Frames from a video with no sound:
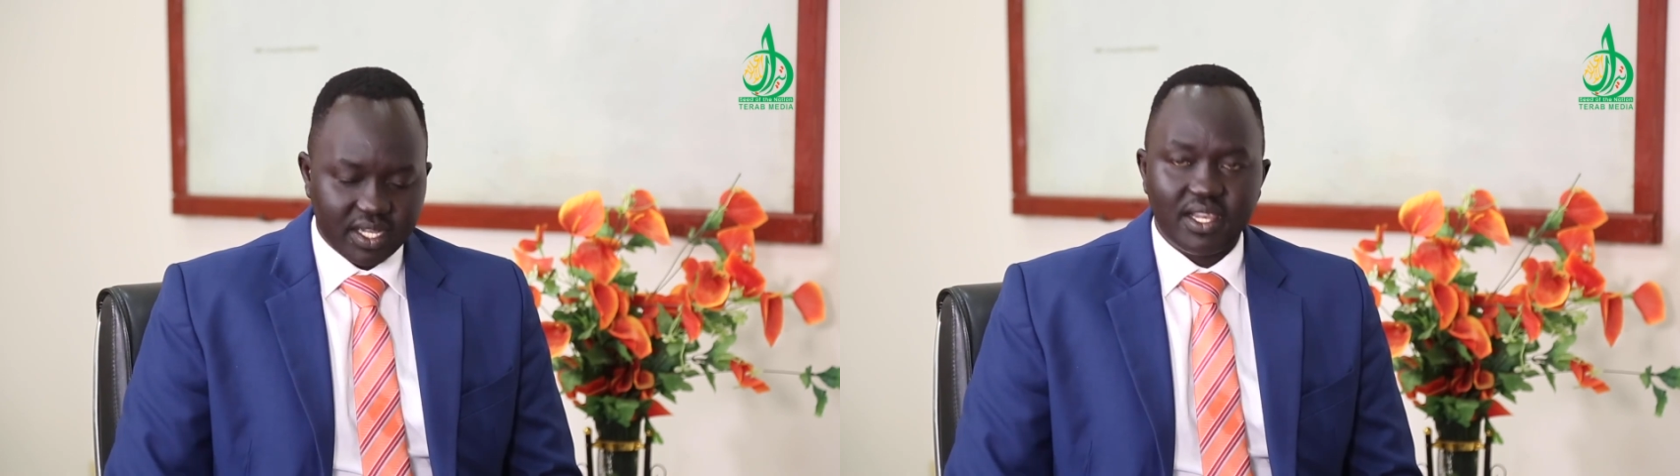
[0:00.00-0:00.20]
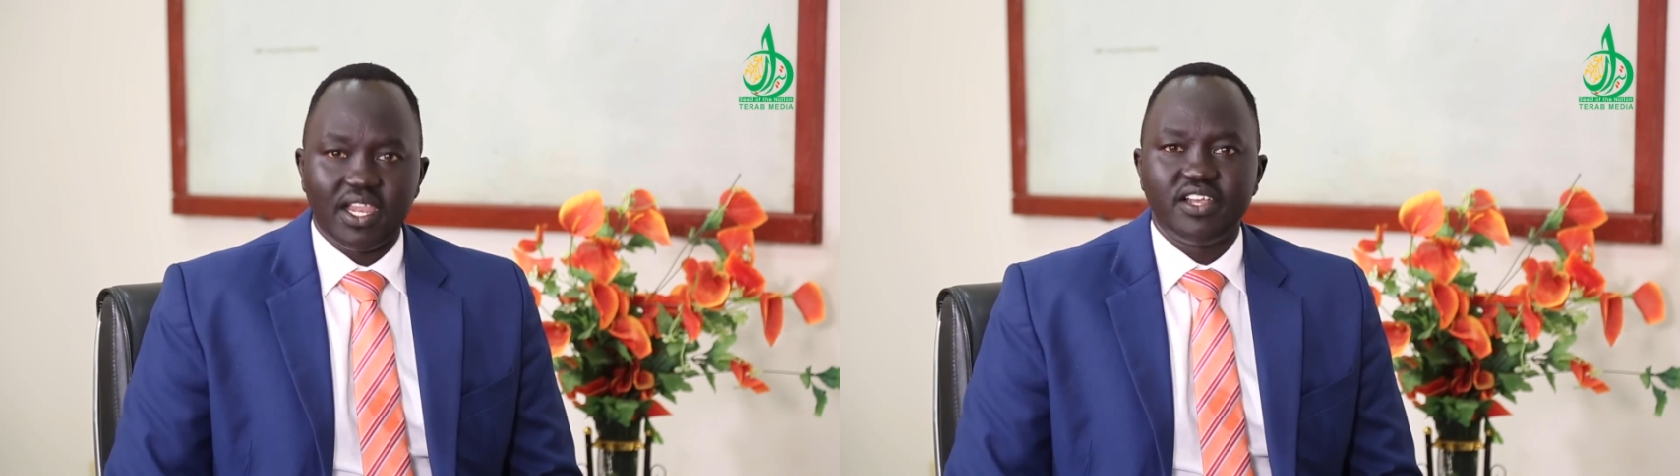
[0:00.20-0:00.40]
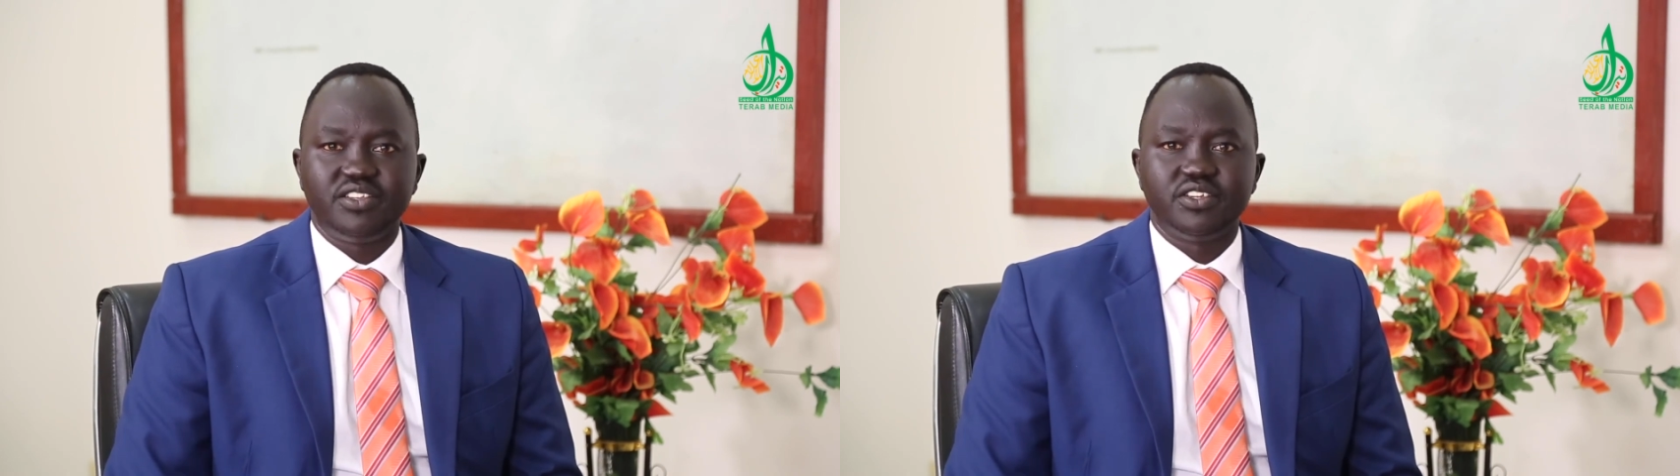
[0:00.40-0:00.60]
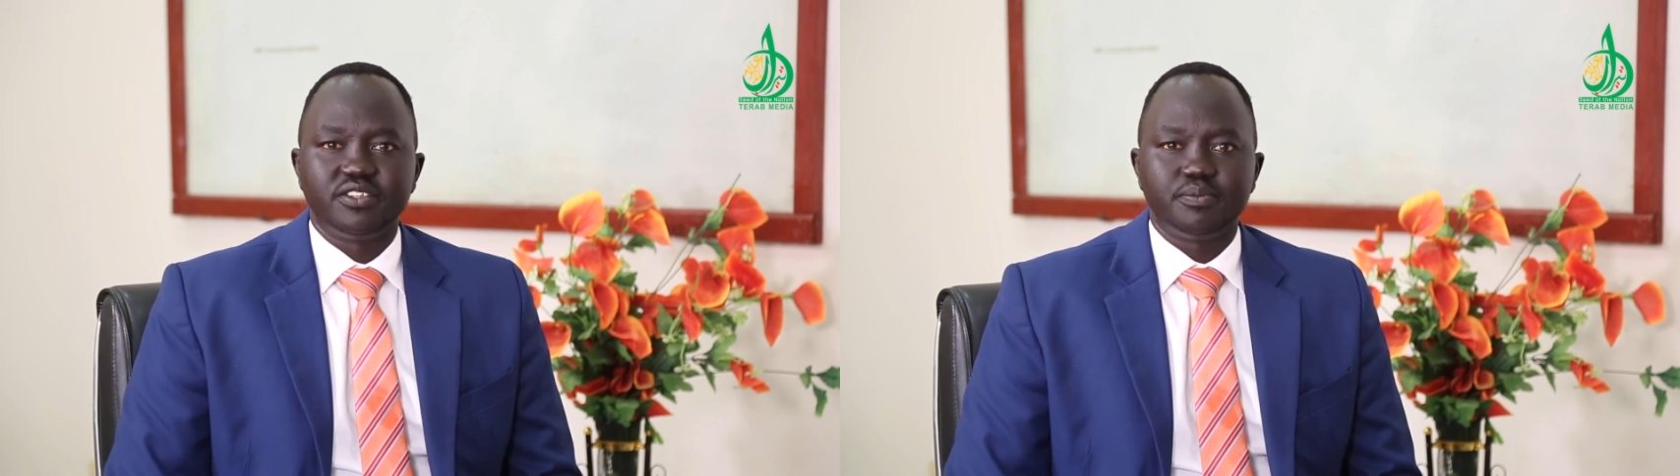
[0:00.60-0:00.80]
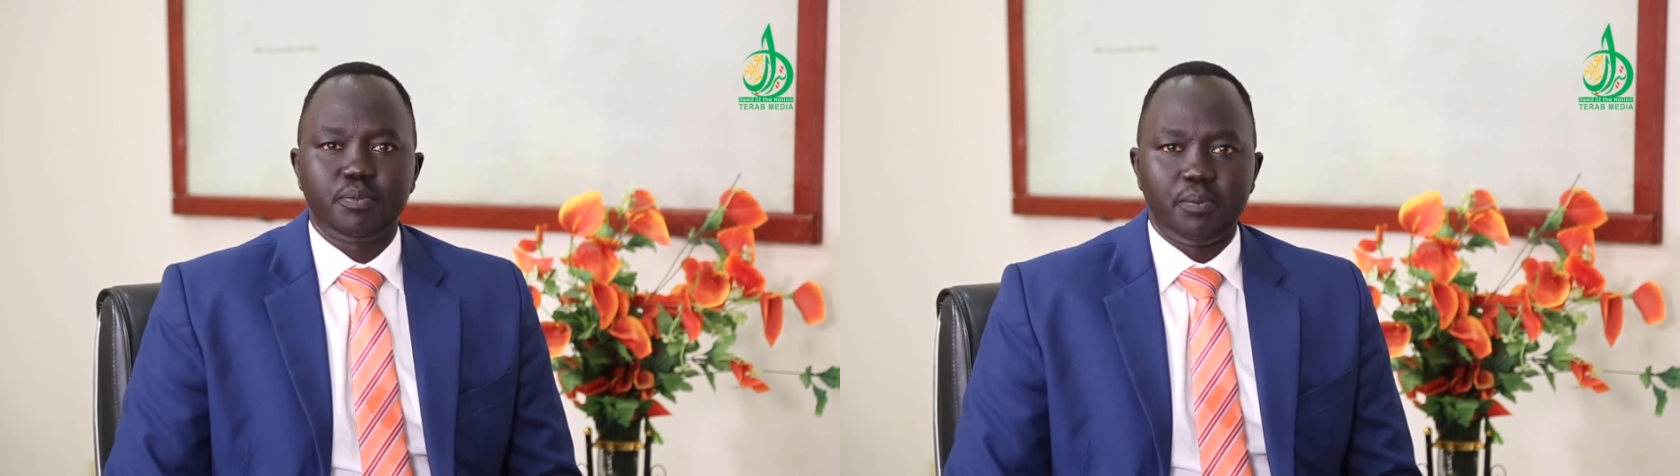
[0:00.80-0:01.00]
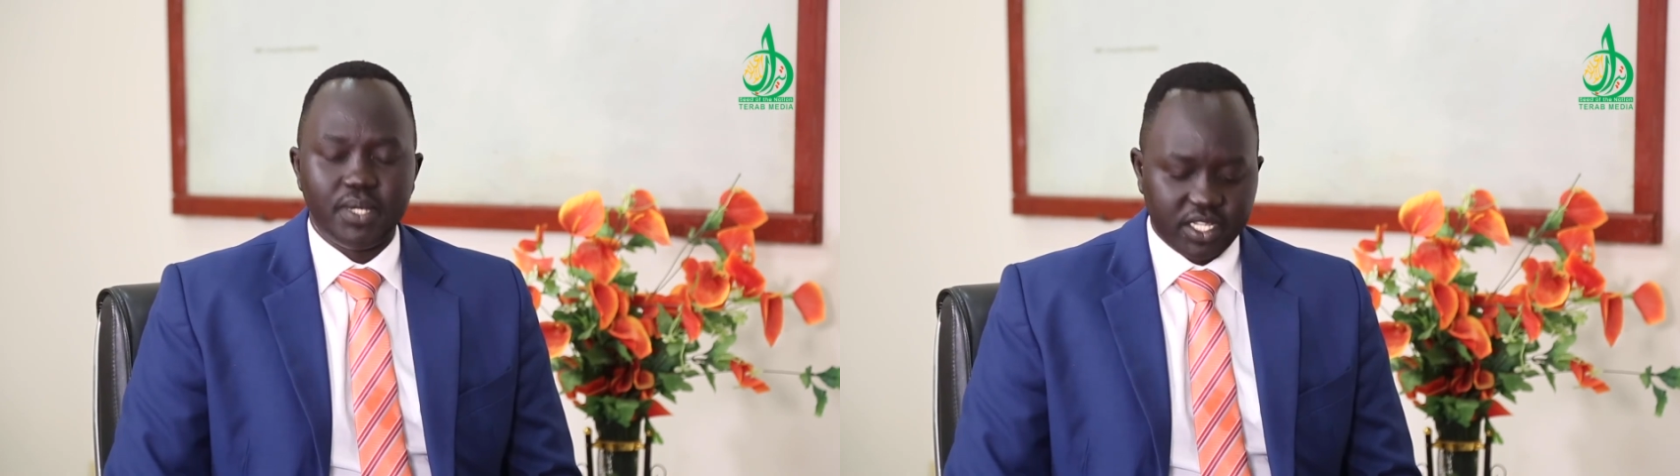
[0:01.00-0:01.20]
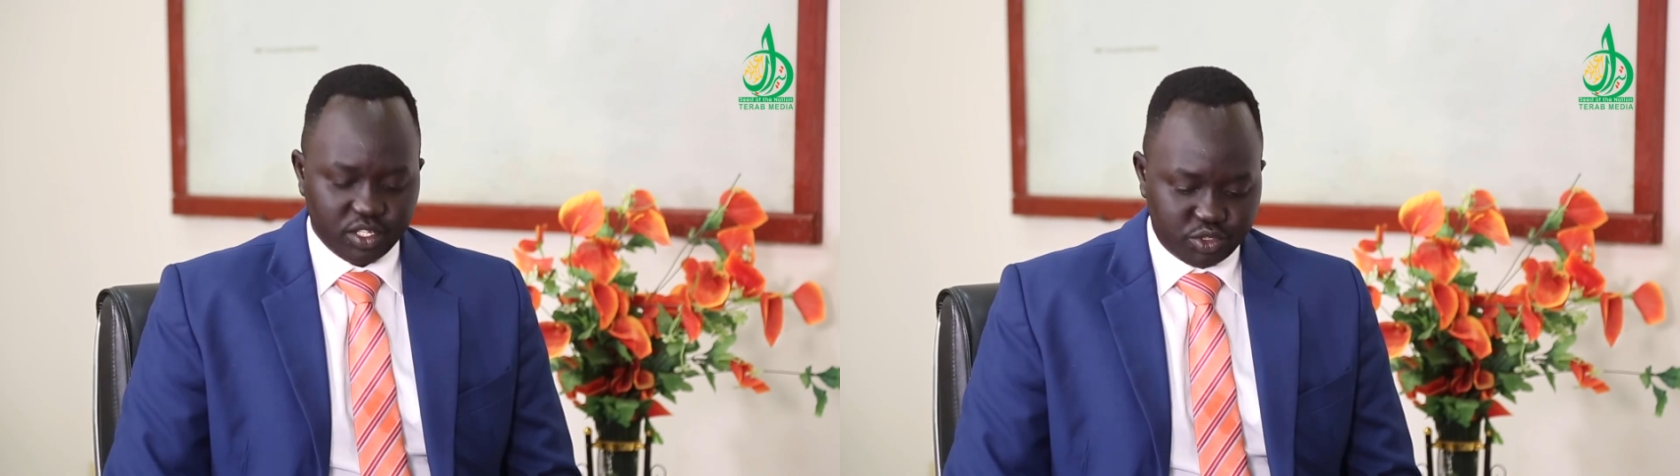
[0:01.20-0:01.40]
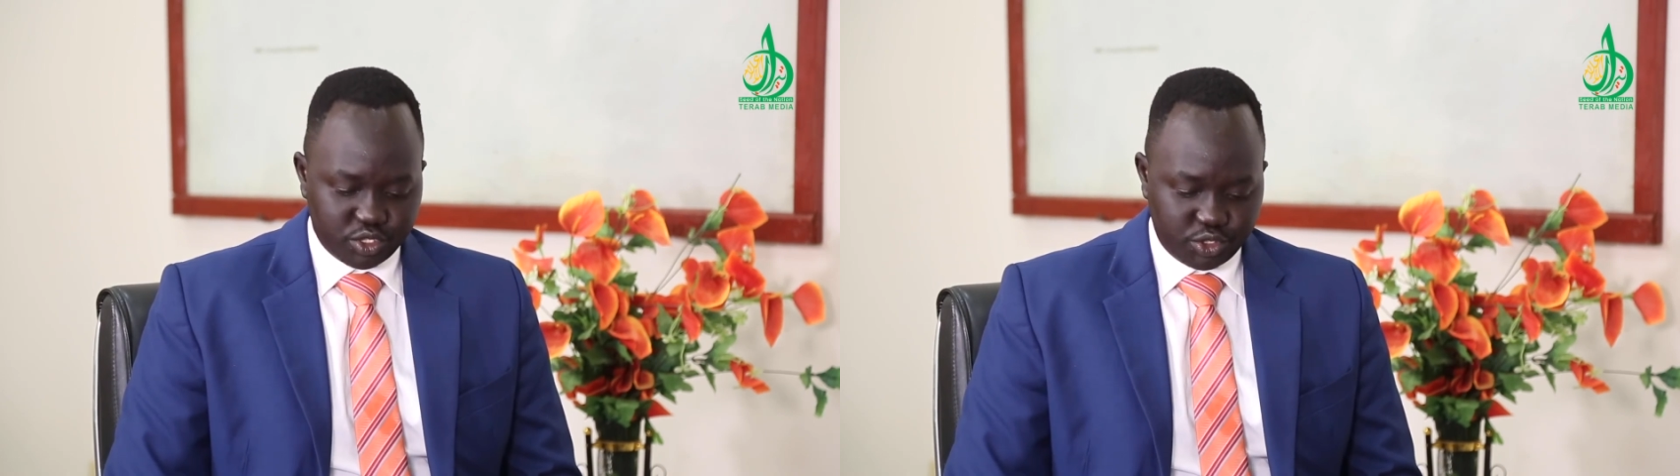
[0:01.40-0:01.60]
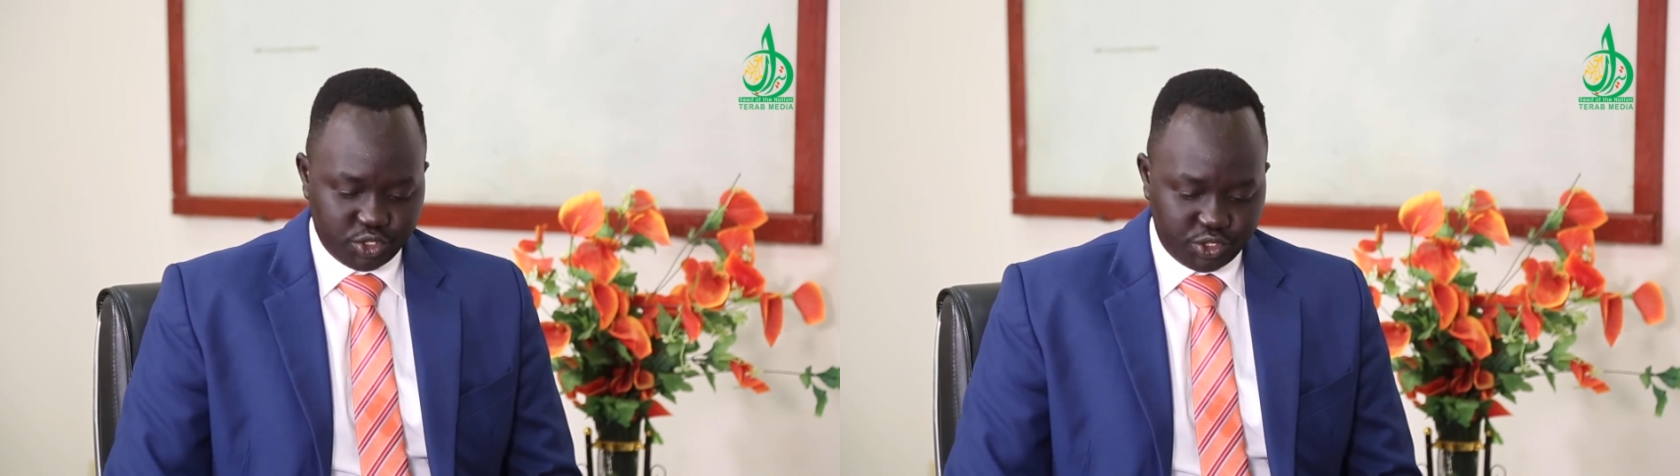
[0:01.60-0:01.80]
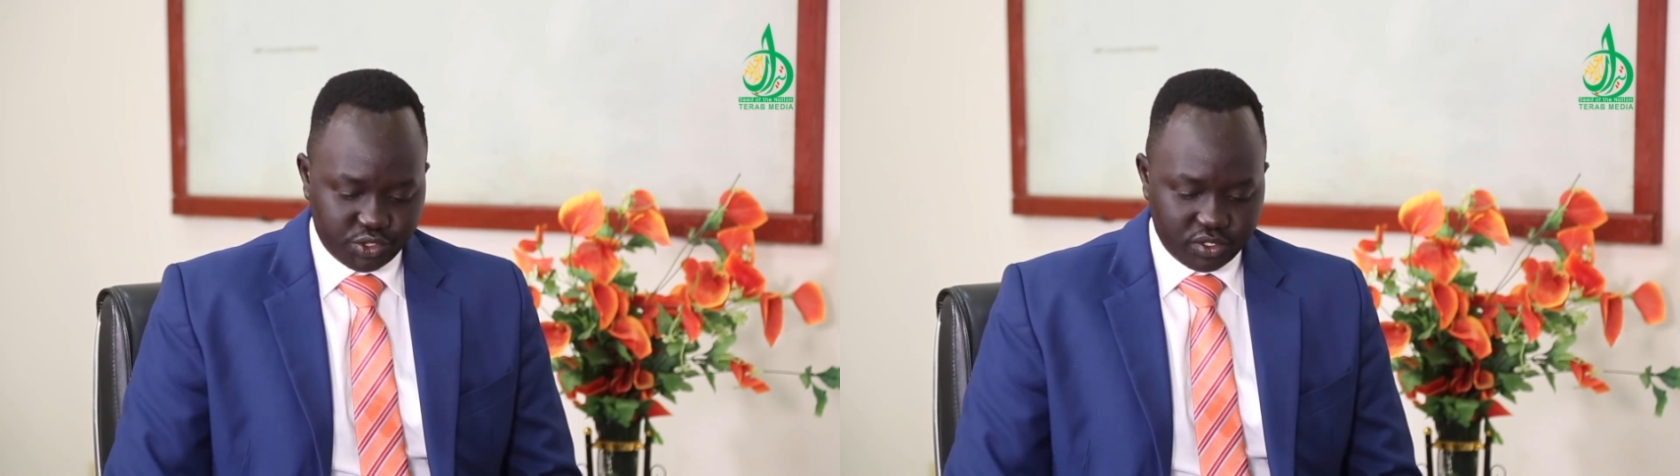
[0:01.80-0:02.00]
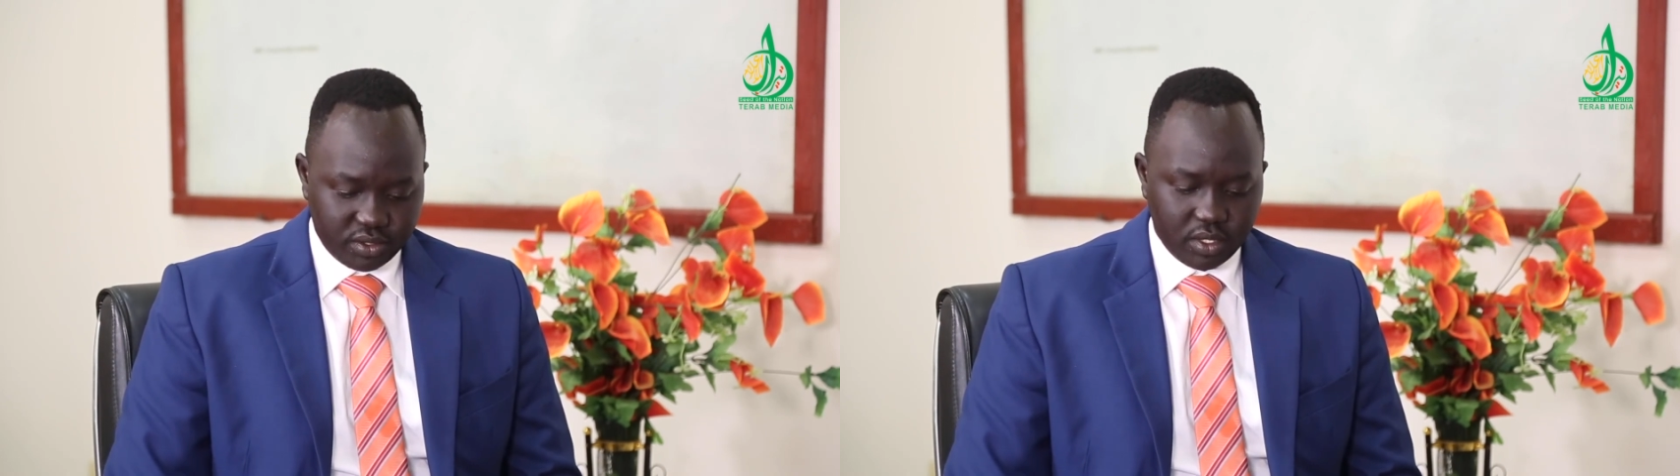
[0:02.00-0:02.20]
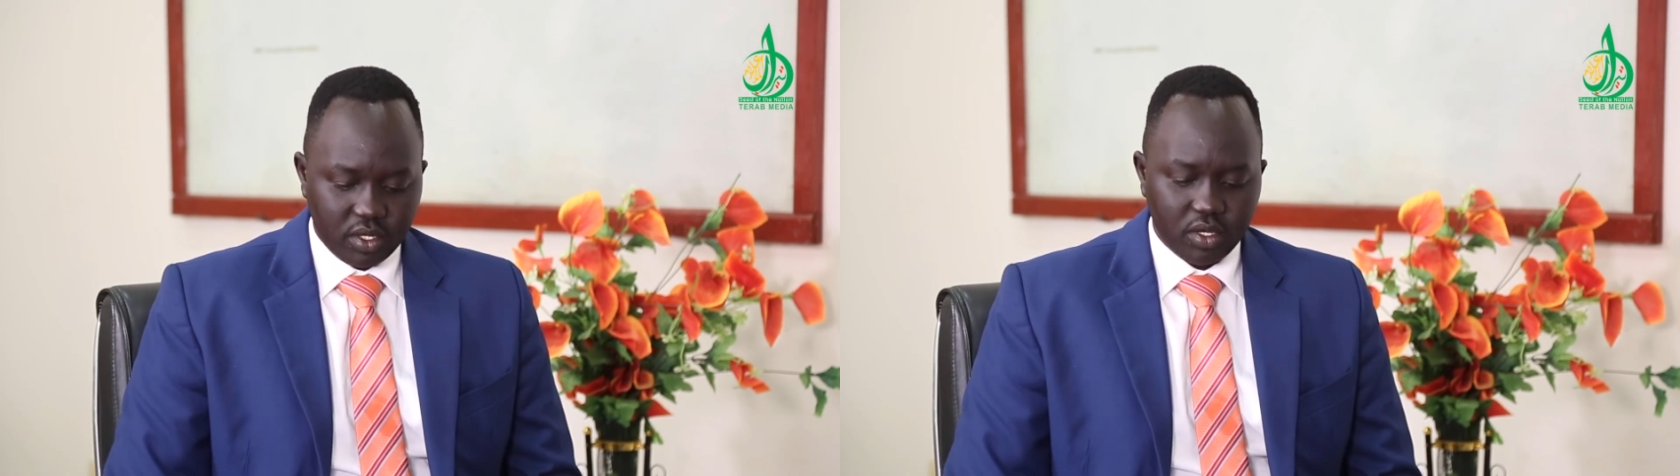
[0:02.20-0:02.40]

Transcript: and largest public institution